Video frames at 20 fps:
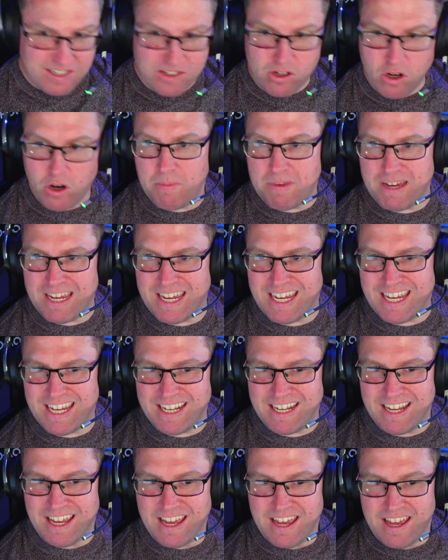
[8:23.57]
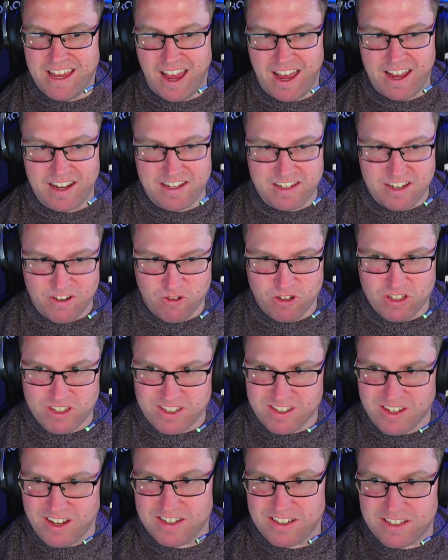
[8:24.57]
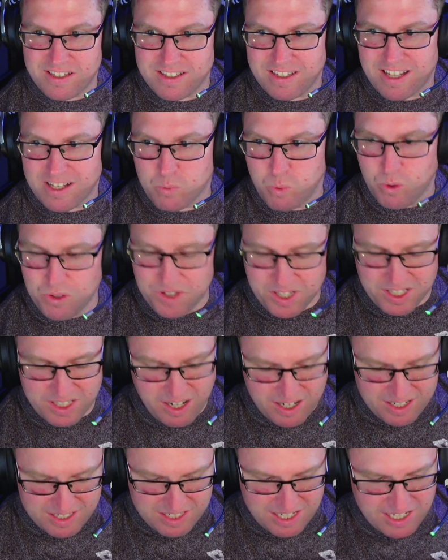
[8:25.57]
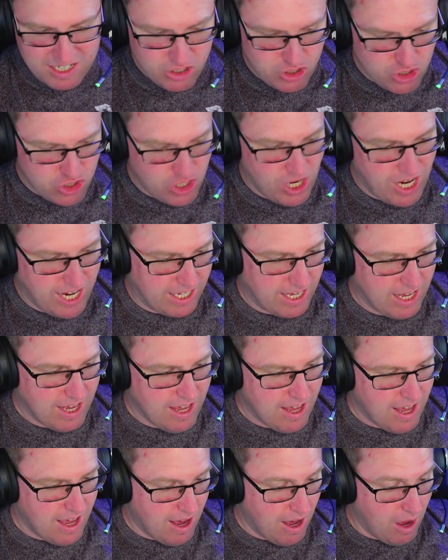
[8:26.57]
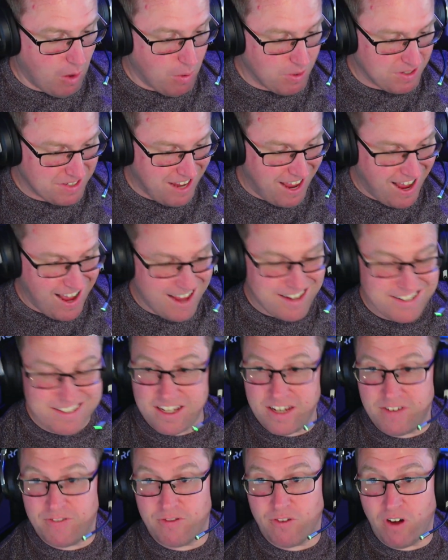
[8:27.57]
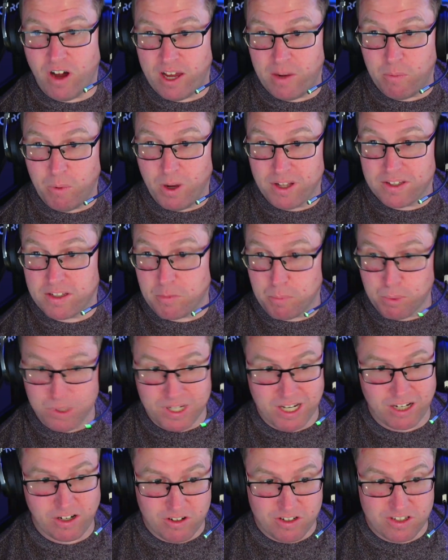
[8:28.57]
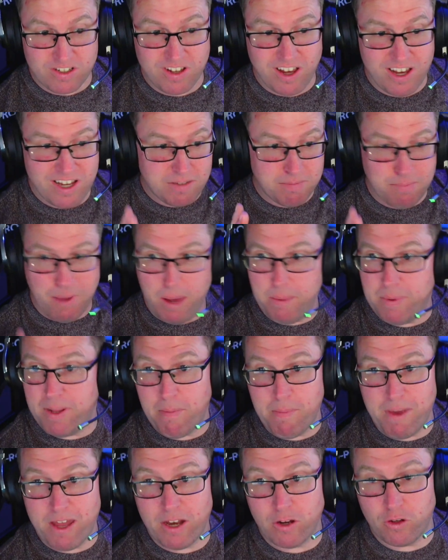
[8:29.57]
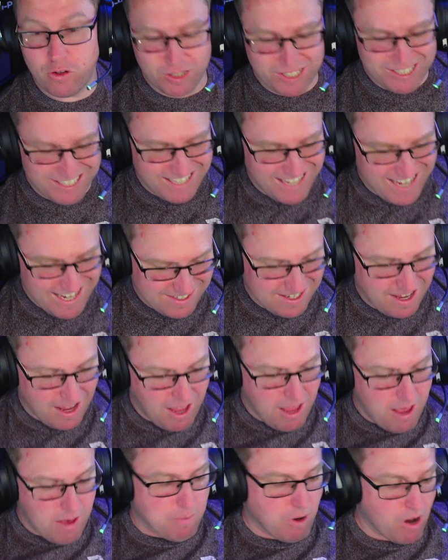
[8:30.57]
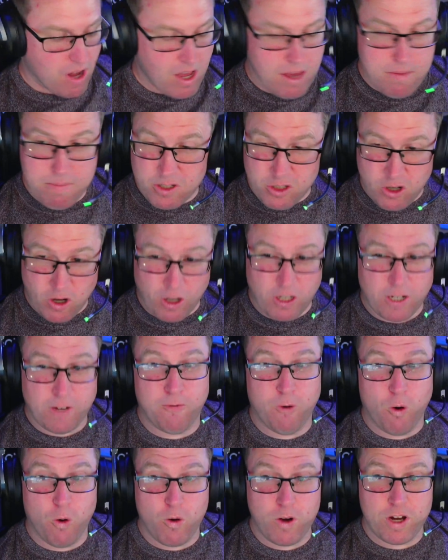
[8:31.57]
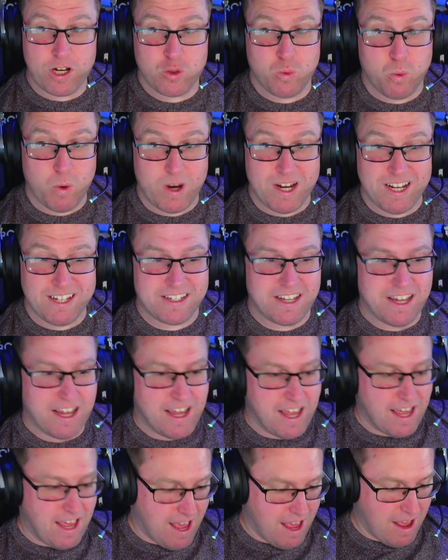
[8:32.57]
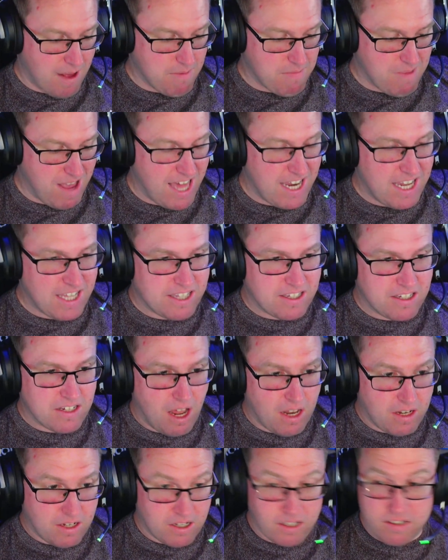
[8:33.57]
come in different sizes. That's one thing that I didn't check. I wasn't asked if I wanted a particular size. Maybe they made a good guess. I'm a 34-inch waist, and it's not